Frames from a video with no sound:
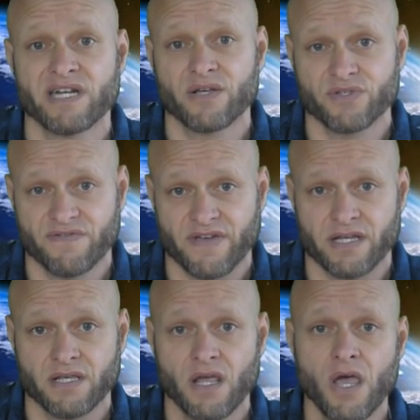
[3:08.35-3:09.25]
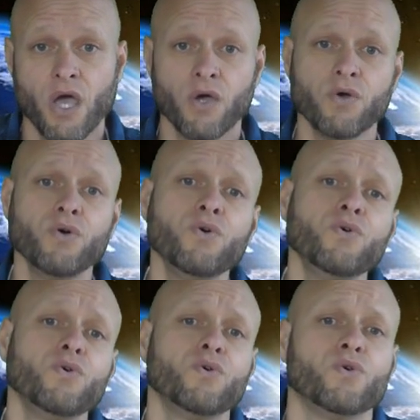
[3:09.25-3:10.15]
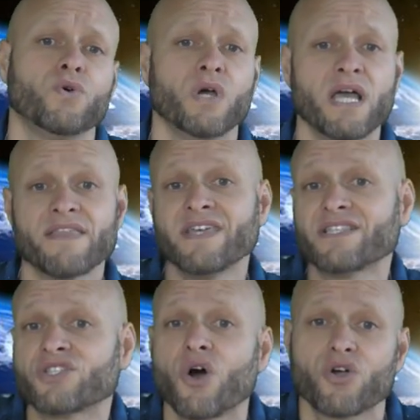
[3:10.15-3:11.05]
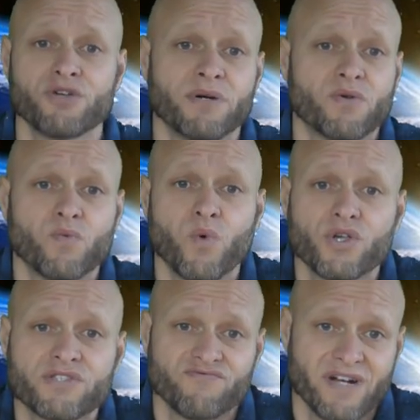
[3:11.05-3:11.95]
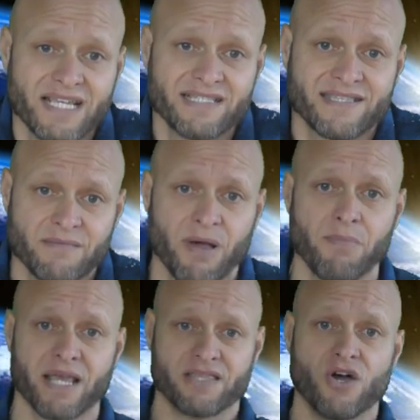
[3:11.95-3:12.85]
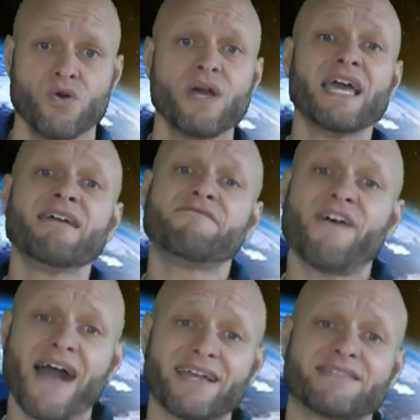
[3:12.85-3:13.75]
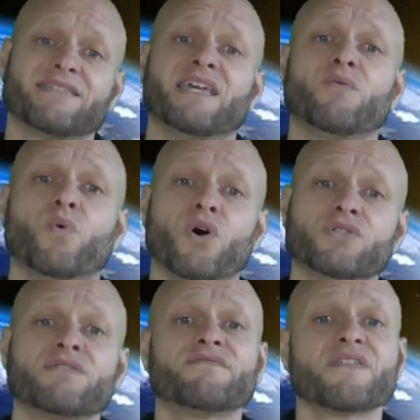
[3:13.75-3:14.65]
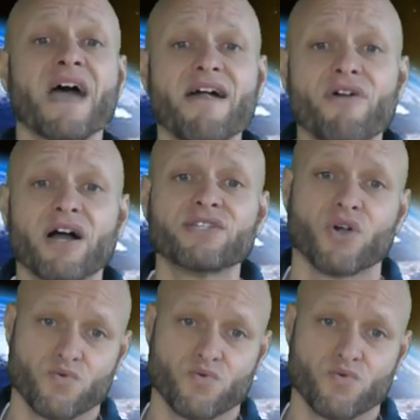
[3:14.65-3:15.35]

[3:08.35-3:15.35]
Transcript: Greenhouse Effect. Ooh, this document wasn't released to the public though. In fact, it was for their eyes